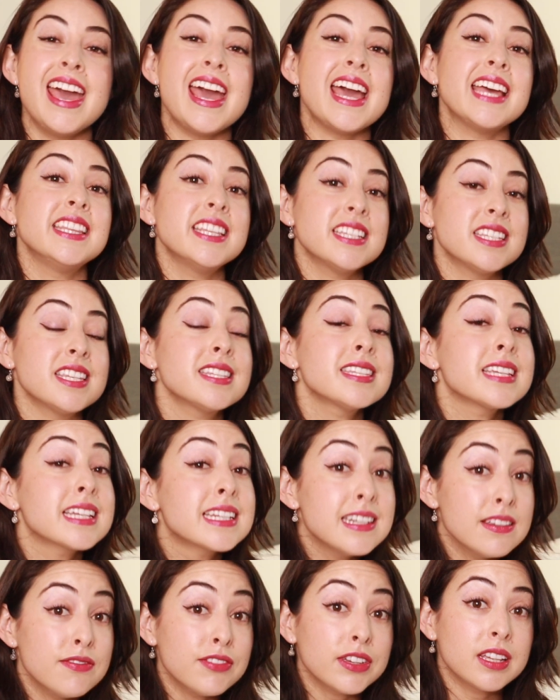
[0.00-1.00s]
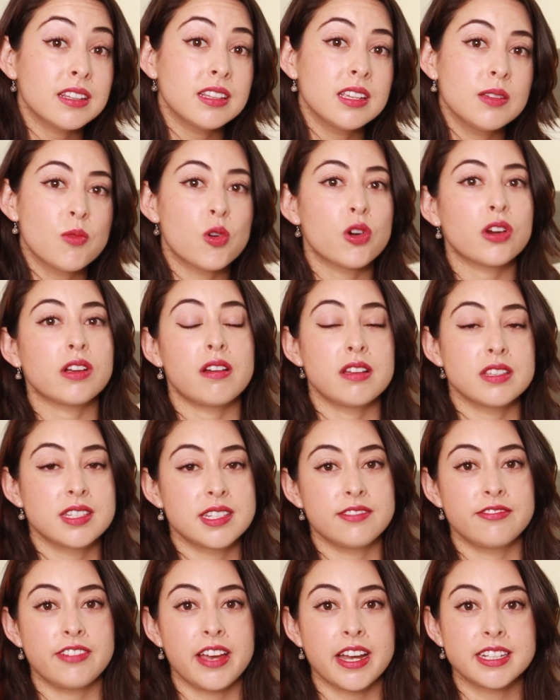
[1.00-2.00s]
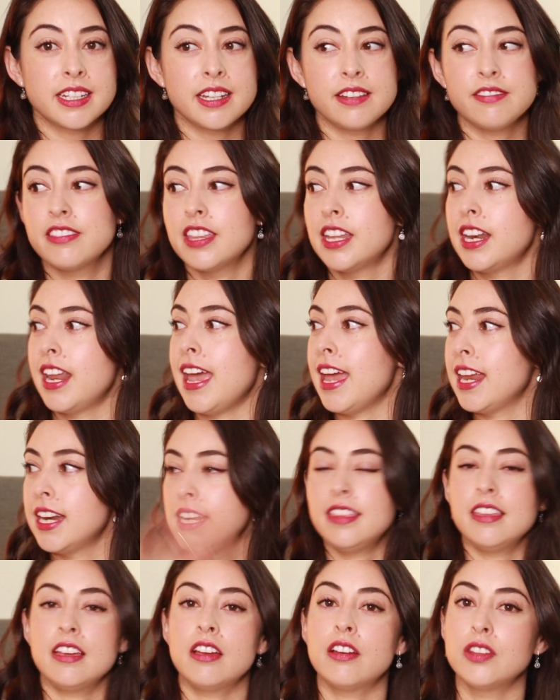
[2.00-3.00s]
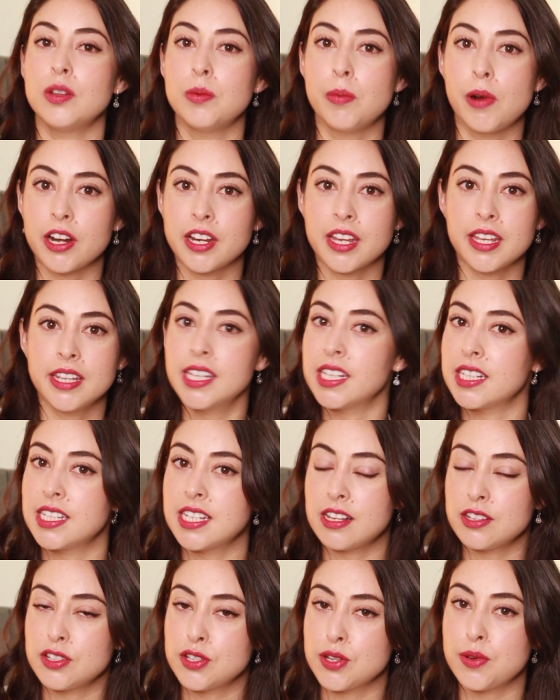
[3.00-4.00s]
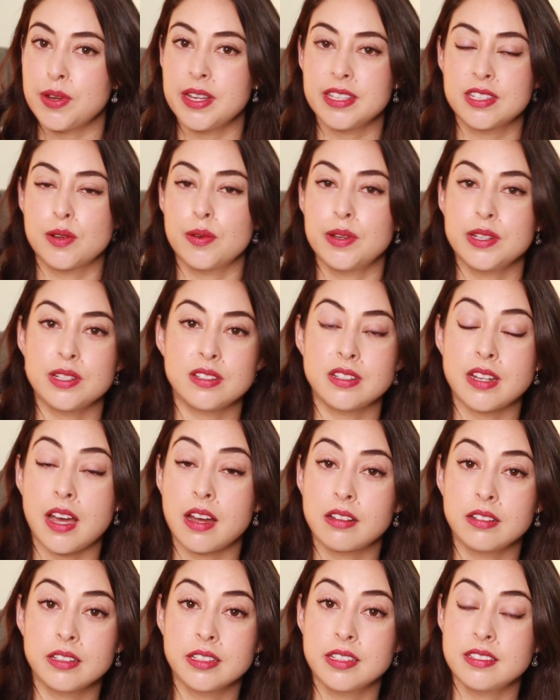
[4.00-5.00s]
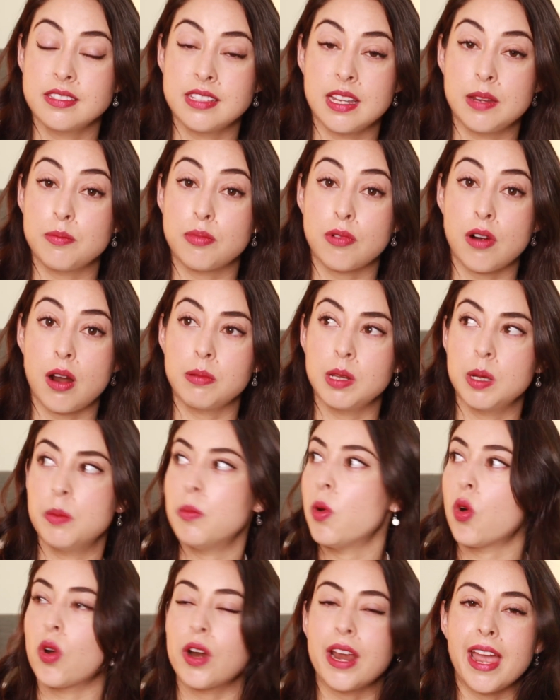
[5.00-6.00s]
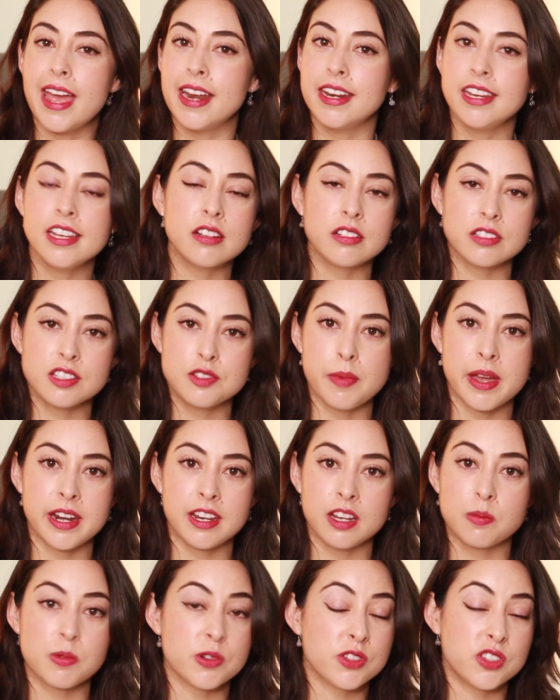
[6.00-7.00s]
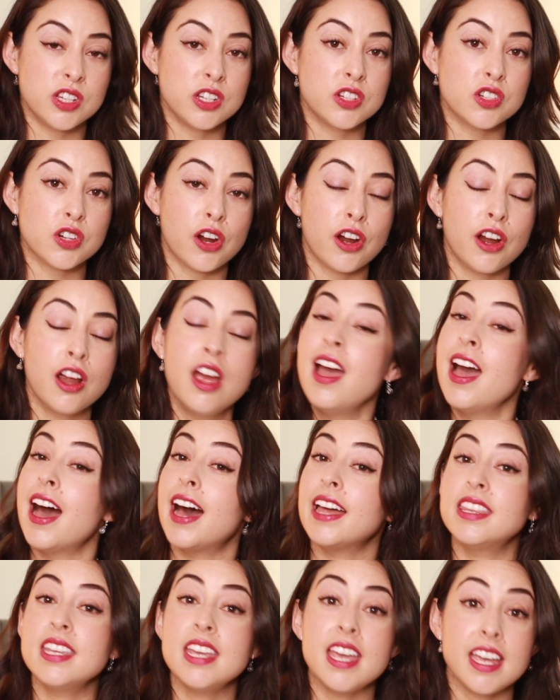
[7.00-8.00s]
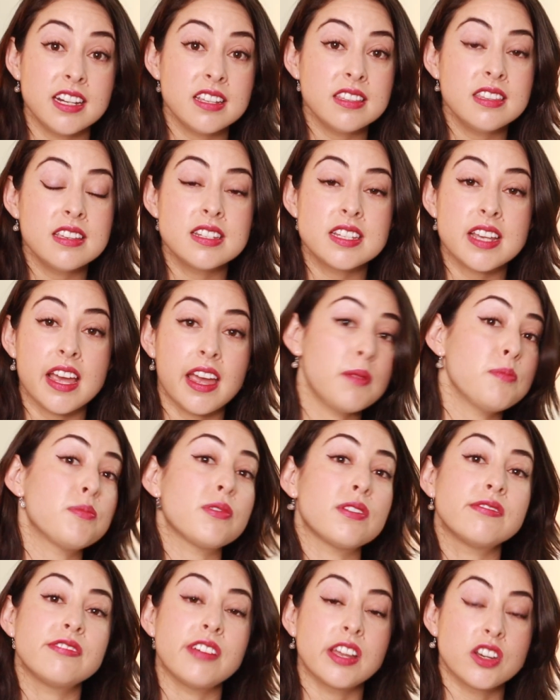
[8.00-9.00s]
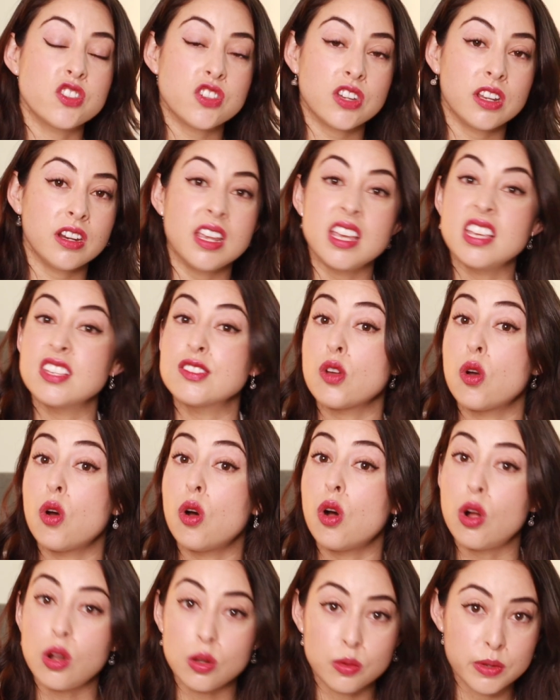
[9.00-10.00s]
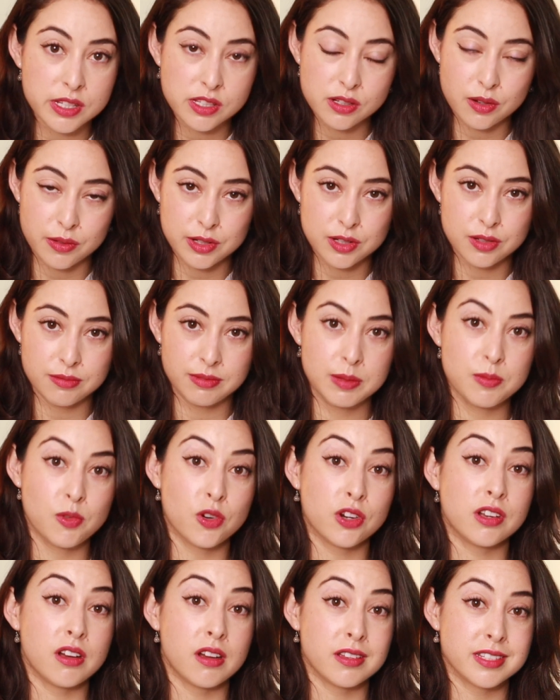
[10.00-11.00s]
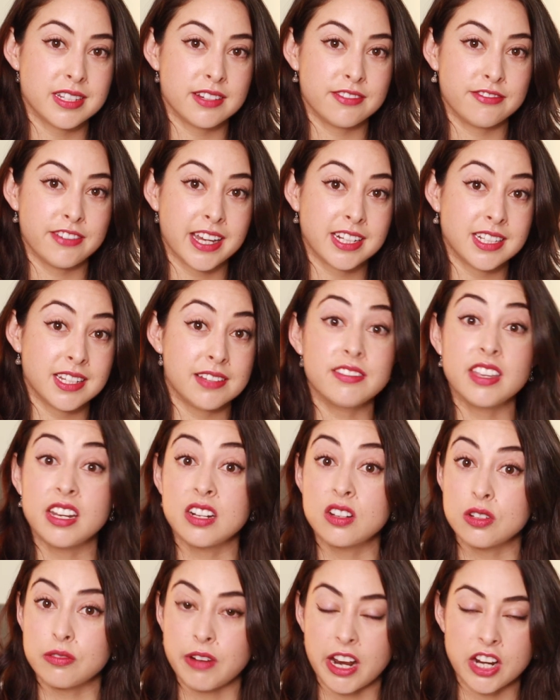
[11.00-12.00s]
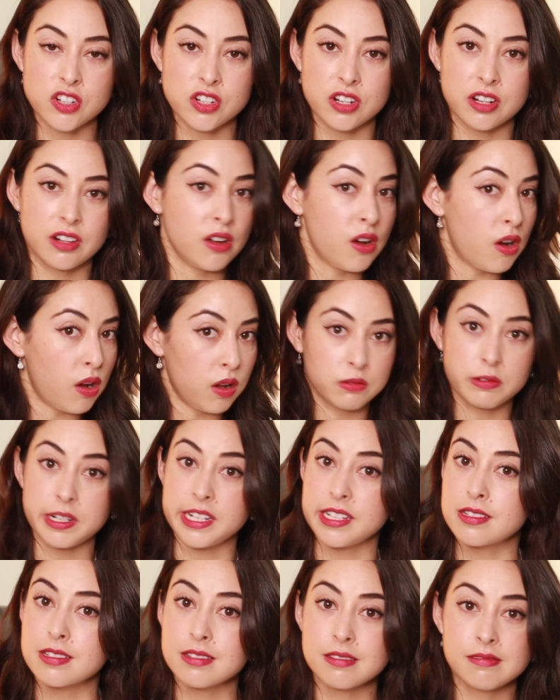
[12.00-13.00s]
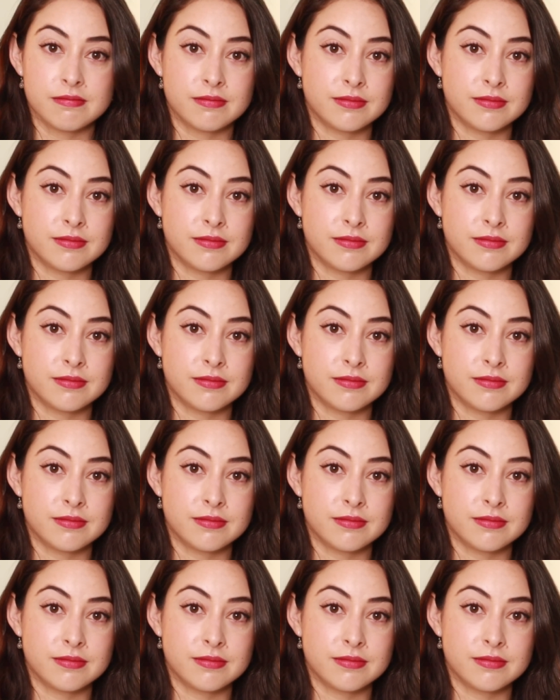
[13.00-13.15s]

And this is significantly more cost effective than anything on the market that tells you it's going to tackle the same problem or any cosmetic procedure. At the end of the day, prevention is always going to be more cost effective than correction, always.